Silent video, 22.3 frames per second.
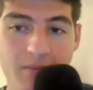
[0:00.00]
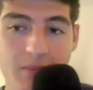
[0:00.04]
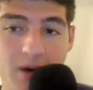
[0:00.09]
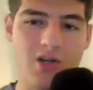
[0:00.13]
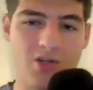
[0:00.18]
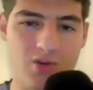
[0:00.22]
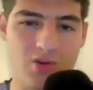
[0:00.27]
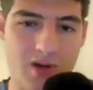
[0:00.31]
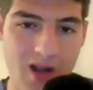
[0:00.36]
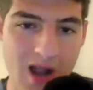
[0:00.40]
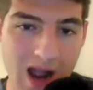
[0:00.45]
A
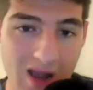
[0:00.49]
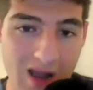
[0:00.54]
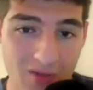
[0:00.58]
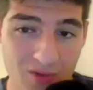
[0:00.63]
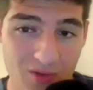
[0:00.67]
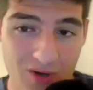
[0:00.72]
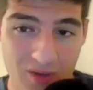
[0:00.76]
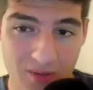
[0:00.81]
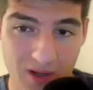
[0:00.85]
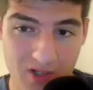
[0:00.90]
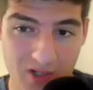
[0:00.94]
trick I
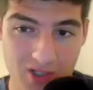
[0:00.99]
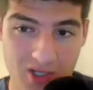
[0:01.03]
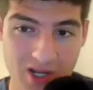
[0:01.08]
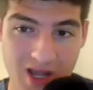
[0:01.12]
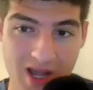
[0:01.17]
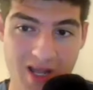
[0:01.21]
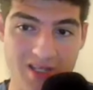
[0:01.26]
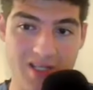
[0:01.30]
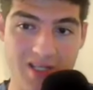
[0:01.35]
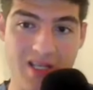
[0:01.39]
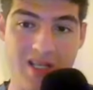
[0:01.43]
learned about
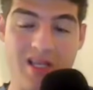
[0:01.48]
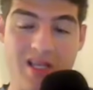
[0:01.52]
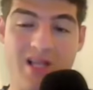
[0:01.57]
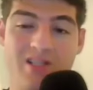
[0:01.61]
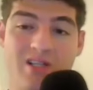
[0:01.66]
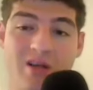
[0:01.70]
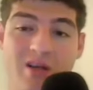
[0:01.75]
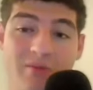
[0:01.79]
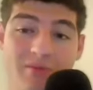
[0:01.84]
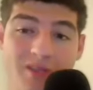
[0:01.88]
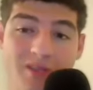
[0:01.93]
chess is that
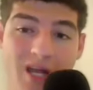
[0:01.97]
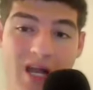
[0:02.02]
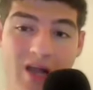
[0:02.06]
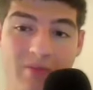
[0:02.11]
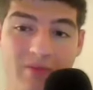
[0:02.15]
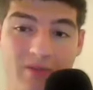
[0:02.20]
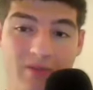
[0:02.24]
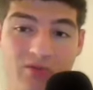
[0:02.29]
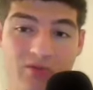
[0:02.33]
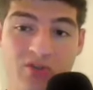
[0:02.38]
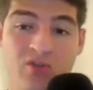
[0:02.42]

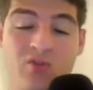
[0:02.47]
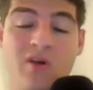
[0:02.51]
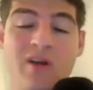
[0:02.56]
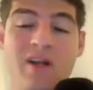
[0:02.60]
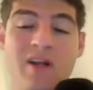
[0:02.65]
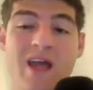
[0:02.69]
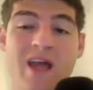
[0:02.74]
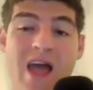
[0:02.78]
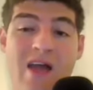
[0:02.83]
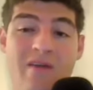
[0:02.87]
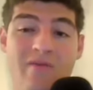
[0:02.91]
sometimes you should look
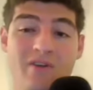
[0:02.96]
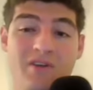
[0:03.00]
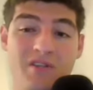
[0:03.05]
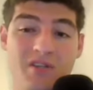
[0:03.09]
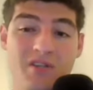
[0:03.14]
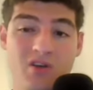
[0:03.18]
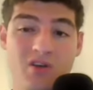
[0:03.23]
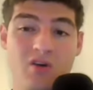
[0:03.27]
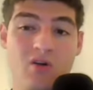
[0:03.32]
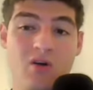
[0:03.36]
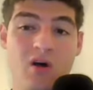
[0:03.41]
at every
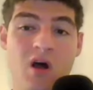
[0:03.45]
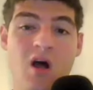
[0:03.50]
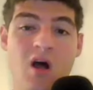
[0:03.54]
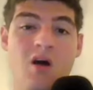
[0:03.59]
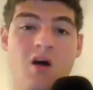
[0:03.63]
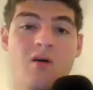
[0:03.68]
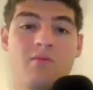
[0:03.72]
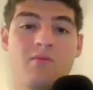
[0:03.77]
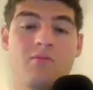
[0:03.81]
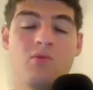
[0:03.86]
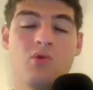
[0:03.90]
single
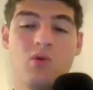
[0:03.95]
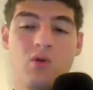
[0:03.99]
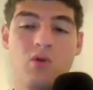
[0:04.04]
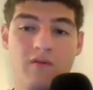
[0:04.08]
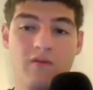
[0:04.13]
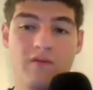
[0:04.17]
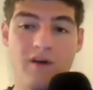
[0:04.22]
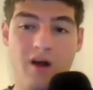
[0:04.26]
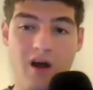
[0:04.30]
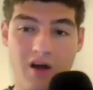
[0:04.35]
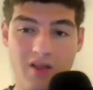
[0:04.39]

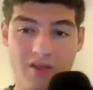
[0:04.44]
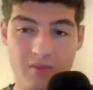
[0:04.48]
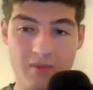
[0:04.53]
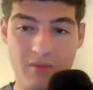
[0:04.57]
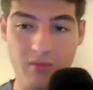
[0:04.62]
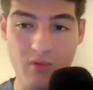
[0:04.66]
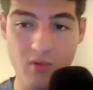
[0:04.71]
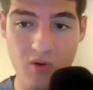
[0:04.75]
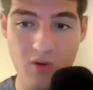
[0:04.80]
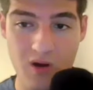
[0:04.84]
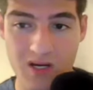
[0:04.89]
move on the
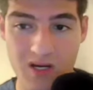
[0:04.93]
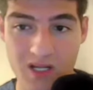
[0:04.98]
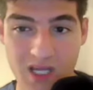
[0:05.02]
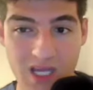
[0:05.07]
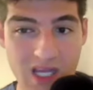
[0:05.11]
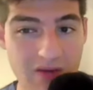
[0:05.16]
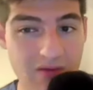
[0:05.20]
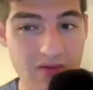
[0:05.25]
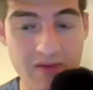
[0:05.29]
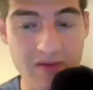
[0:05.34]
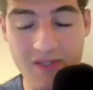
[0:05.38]
board,
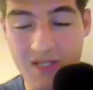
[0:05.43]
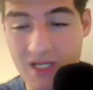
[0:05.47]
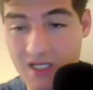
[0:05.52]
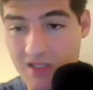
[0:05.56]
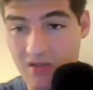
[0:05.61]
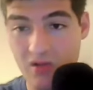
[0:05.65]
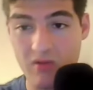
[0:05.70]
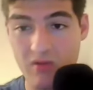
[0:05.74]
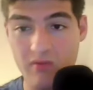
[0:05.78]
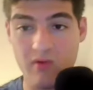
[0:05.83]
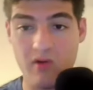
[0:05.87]
even if it
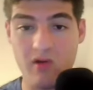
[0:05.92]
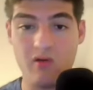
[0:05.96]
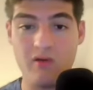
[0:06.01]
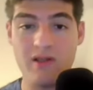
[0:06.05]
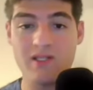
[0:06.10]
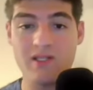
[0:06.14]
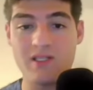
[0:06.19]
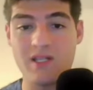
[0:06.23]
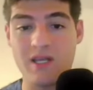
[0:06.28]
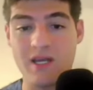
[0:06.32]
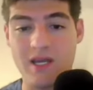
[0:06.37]
doesn't look
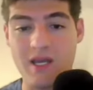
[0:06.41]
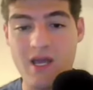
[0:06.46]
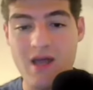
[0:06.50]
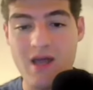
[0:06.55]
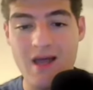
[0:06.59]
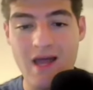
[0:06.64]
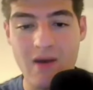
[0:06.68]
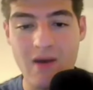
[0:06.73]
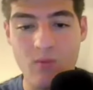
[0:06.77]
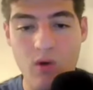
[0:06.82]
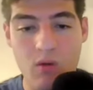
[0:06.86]
realistic.
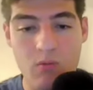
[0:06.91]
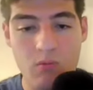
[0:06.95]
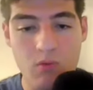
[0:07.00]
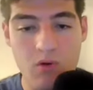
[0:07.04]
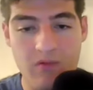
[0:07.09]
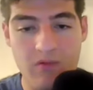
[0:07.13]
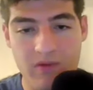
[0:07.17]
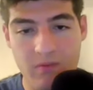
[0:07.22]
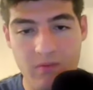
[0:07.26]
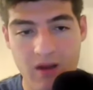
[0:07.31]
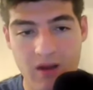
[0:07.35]
And one
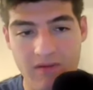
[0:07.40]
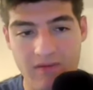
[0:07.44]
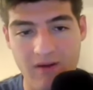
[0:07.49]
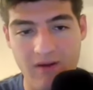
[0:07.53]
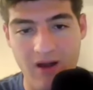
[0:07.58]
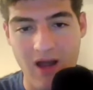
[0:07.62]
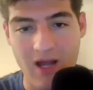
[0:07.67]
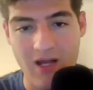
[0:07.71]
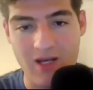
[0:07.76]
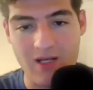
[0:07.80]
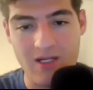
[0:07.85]
move you might
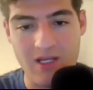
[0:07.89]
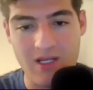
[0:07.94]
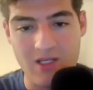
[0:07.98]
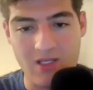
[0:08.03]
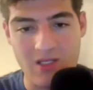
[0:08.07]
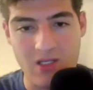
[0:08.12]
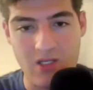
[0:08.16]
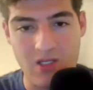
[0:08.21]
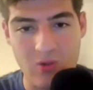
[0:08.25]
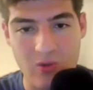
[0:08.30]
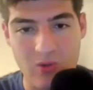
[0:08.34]
find
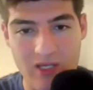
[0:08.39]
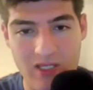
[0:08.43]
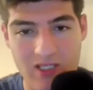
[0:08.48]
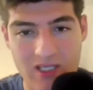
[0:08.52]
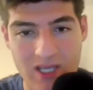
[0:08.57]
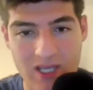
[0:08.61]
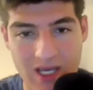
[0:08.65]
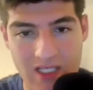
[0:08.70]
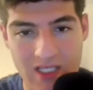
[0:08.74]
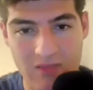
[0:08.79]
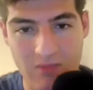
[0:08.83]
is queen
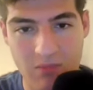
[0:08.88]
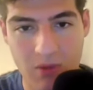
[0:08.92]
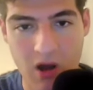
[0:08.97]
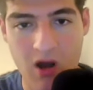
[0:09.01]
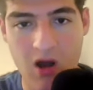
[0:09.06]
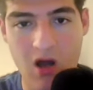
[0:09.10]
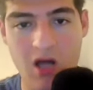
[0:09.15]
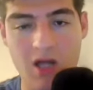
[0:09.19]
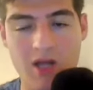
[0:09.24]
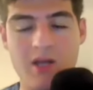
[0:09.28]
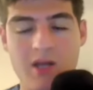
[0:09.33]
takes
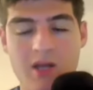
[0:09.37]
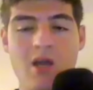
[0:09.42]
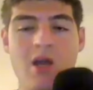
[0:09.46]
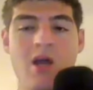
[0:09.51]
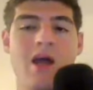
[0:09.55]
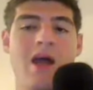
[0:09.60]
pawn.